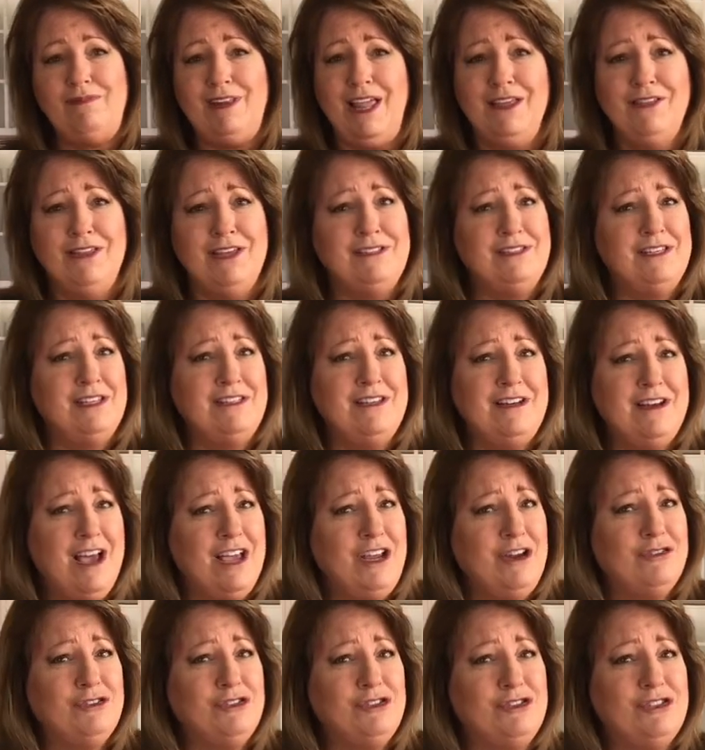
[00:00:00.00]
this is not
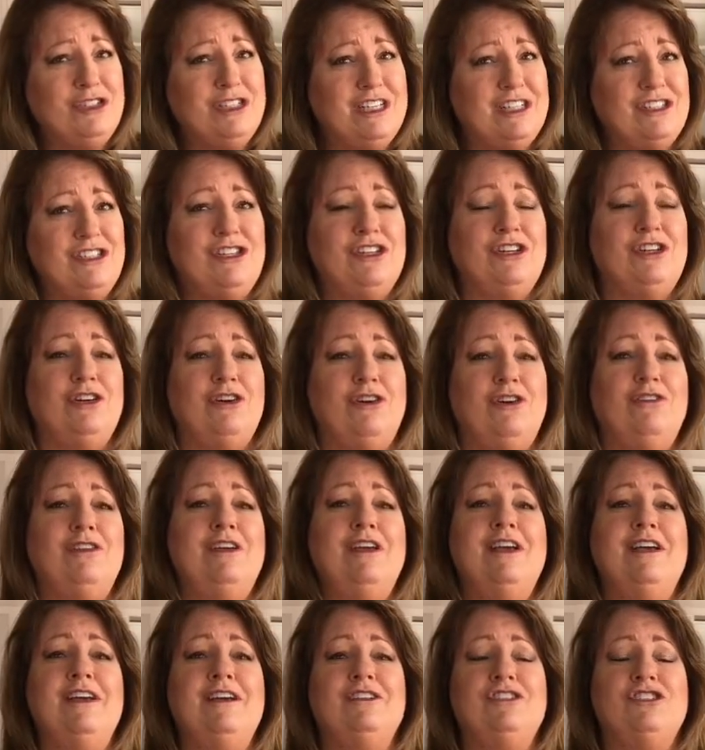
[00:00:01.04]
your traditional
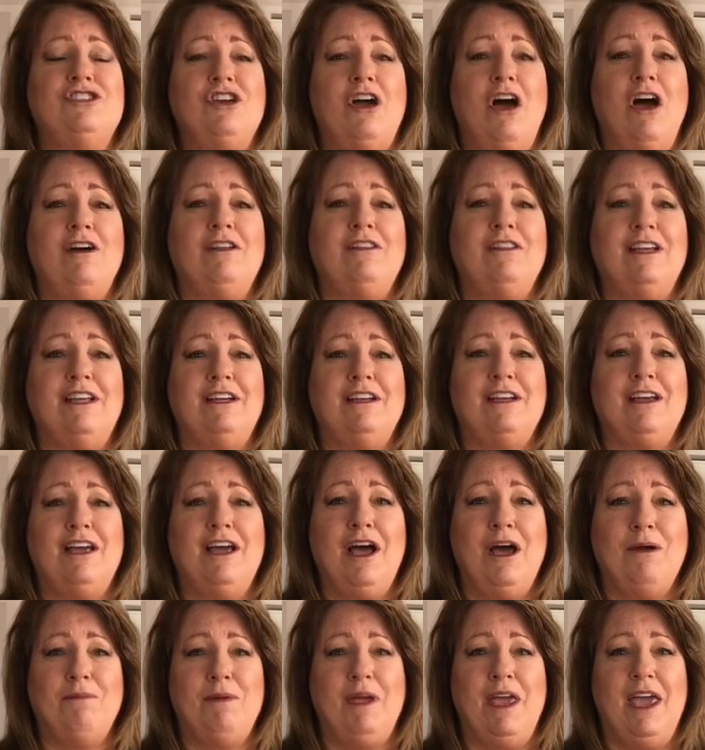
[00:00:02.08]
chocolate
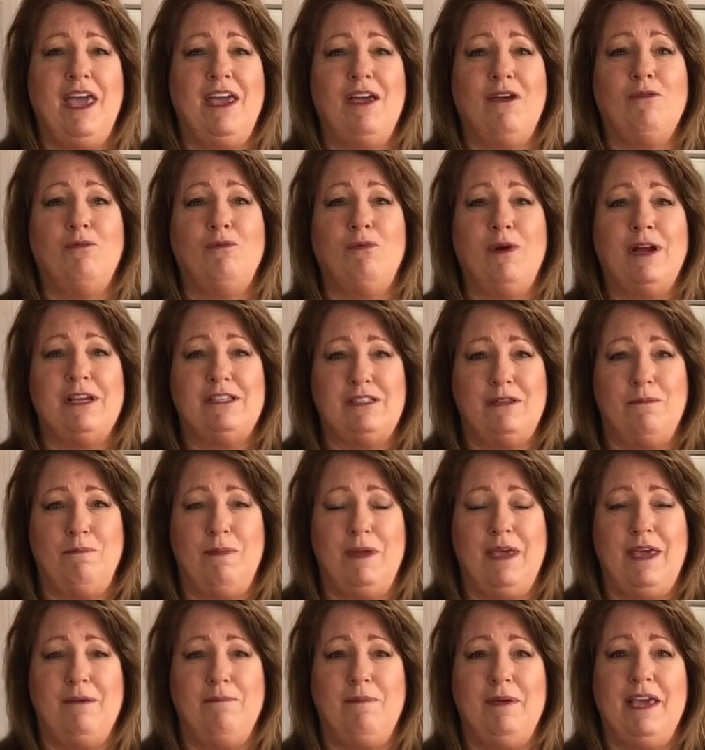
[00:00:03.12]
cupcake
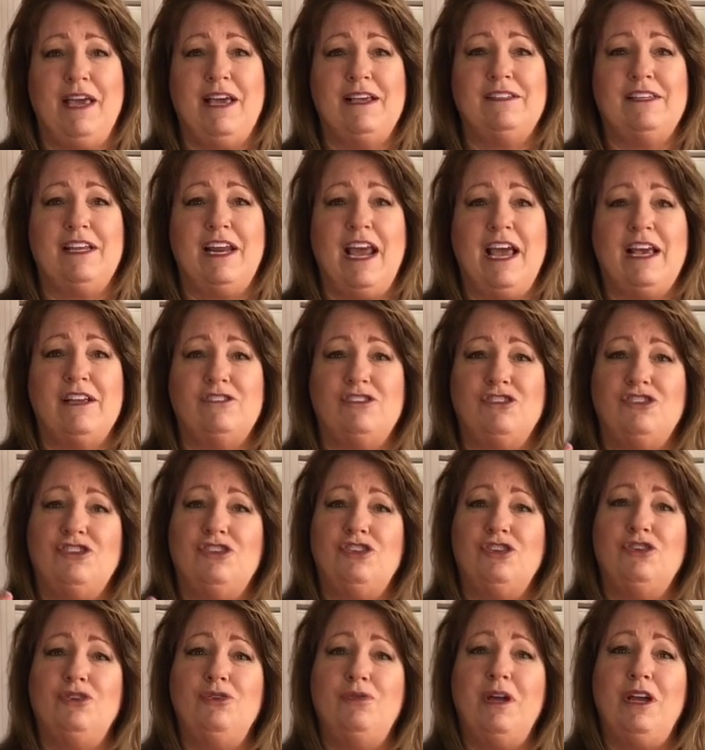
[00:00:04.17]
recipe because it has
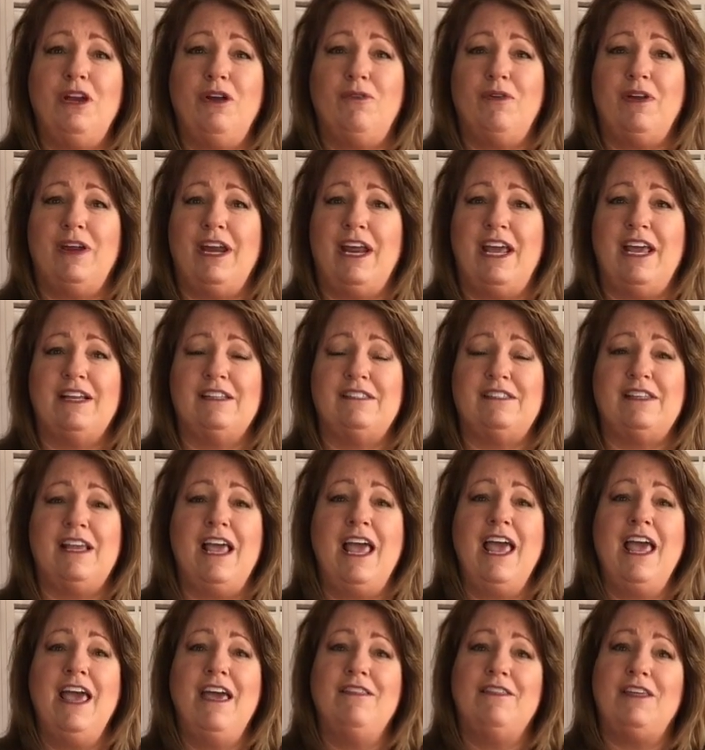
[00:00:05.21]
two ingredients
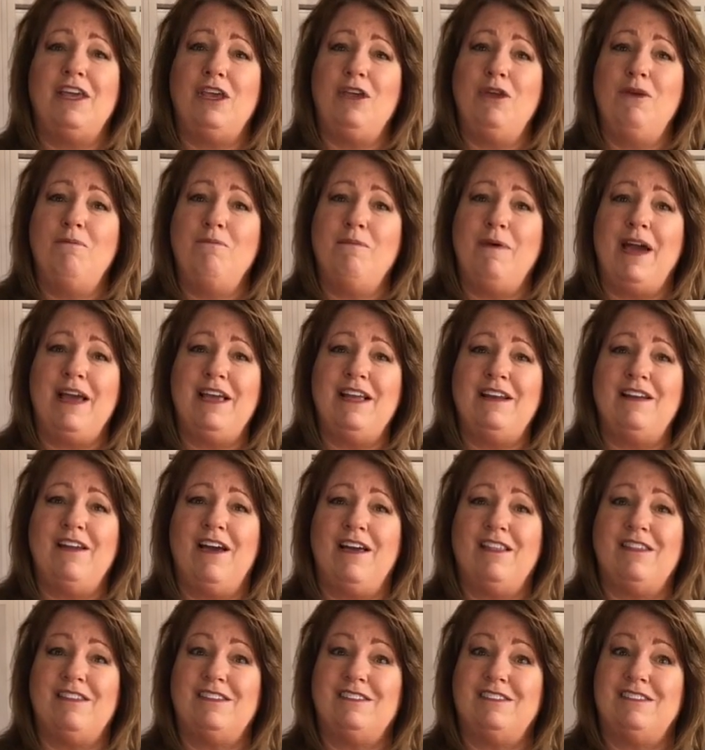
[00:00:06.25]
that you might
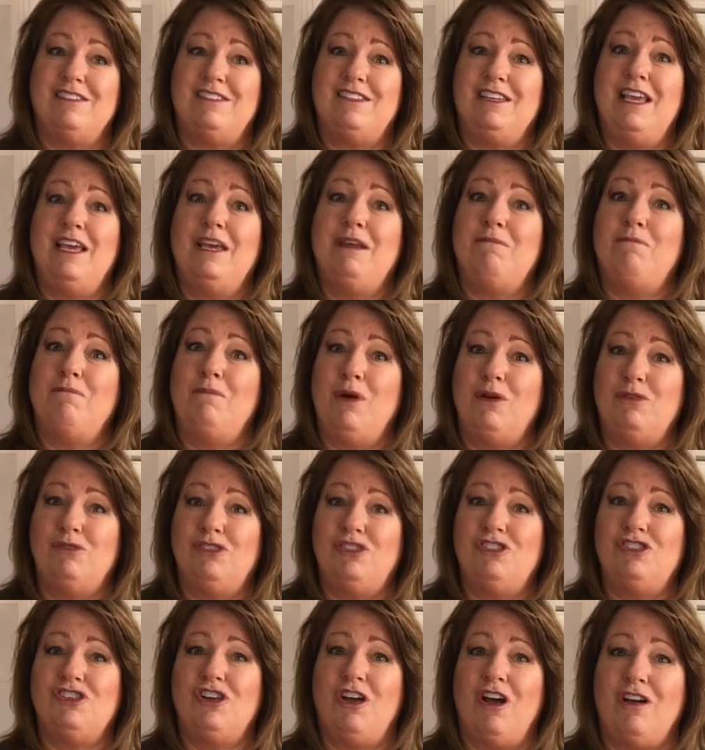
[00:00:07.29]
not see in
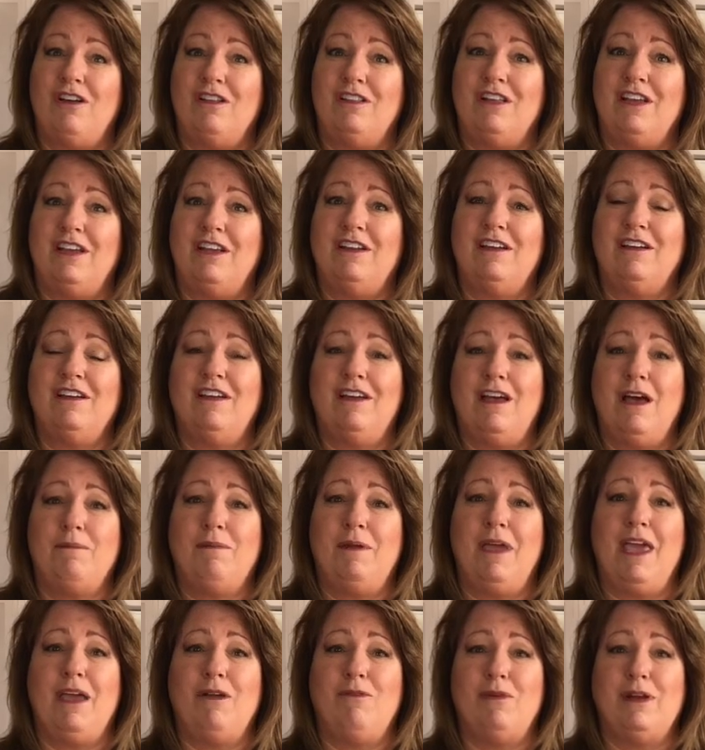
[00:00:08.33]
most chocolate
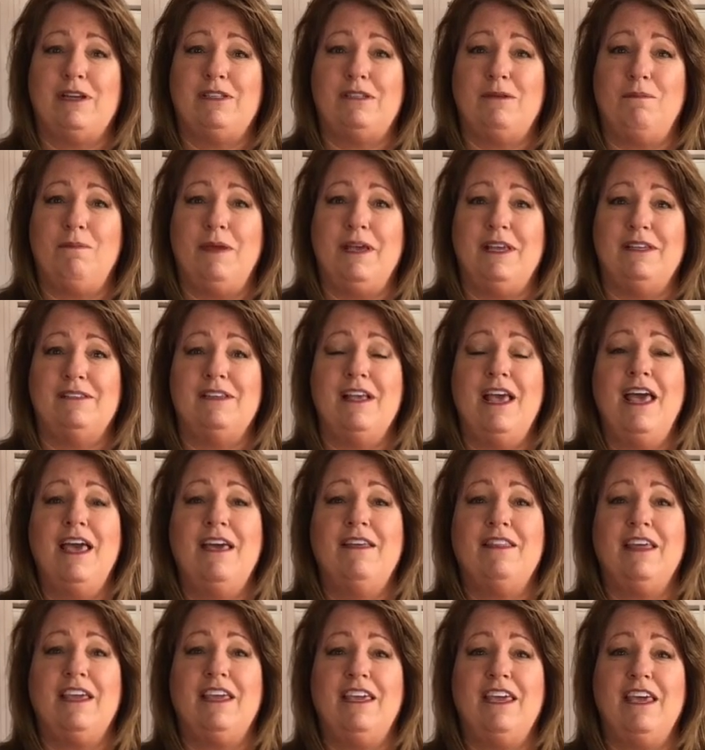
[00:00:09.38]
cupcake recipes
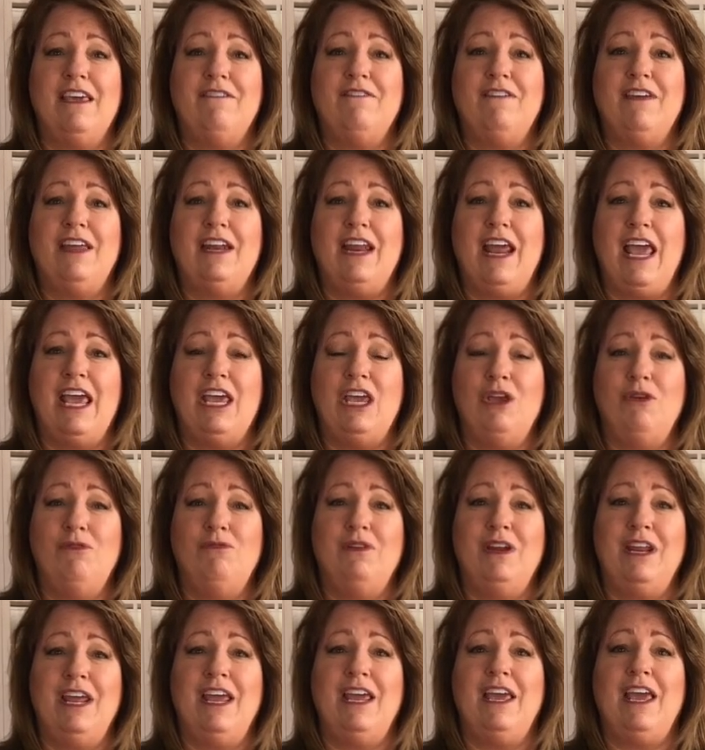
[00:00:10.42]
that give it a
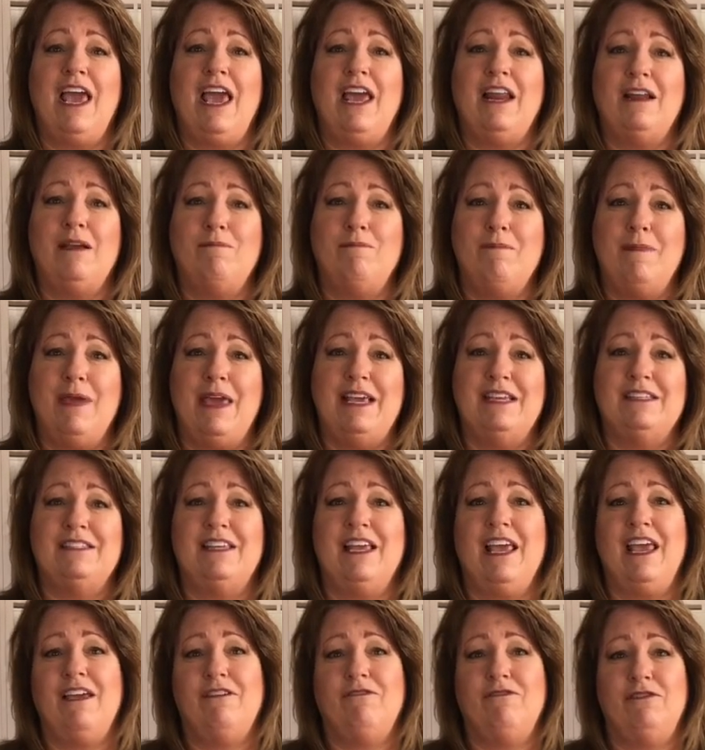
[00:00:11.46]
unique and
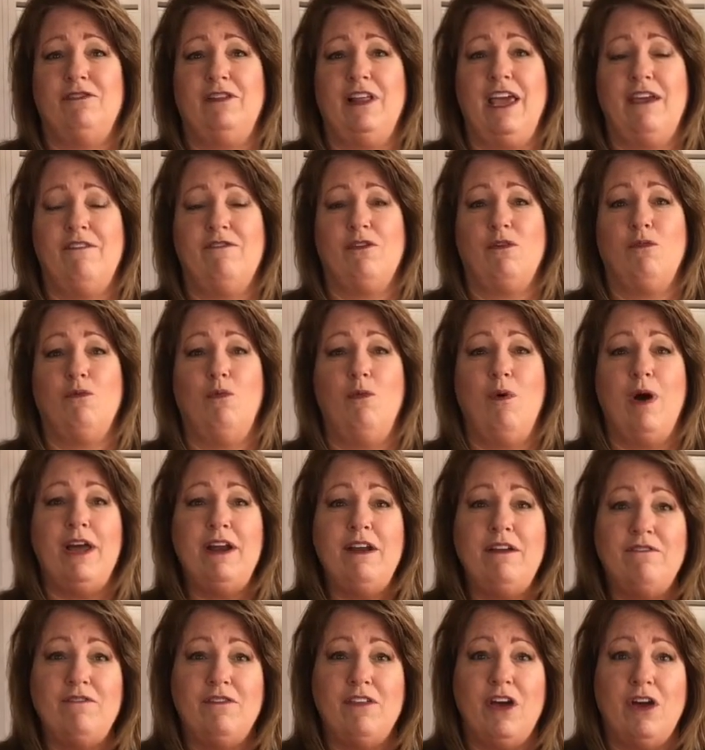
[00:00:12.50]
amazing flavor. One
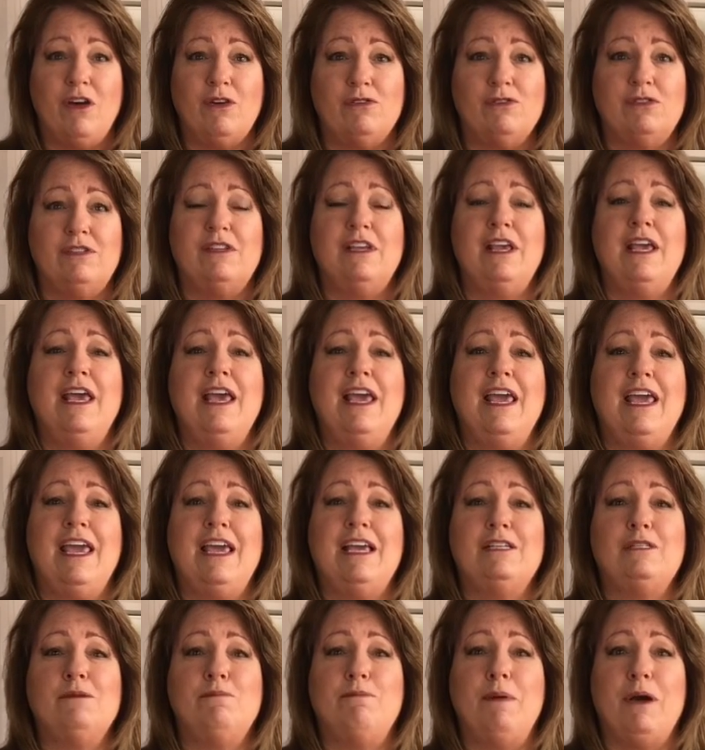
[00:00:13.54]
of those
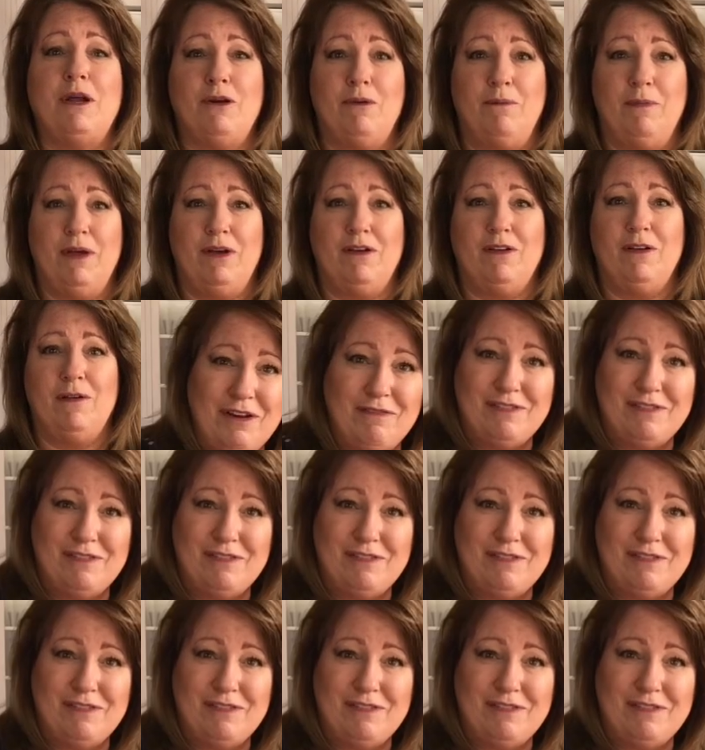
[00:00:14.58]
is buttermilk.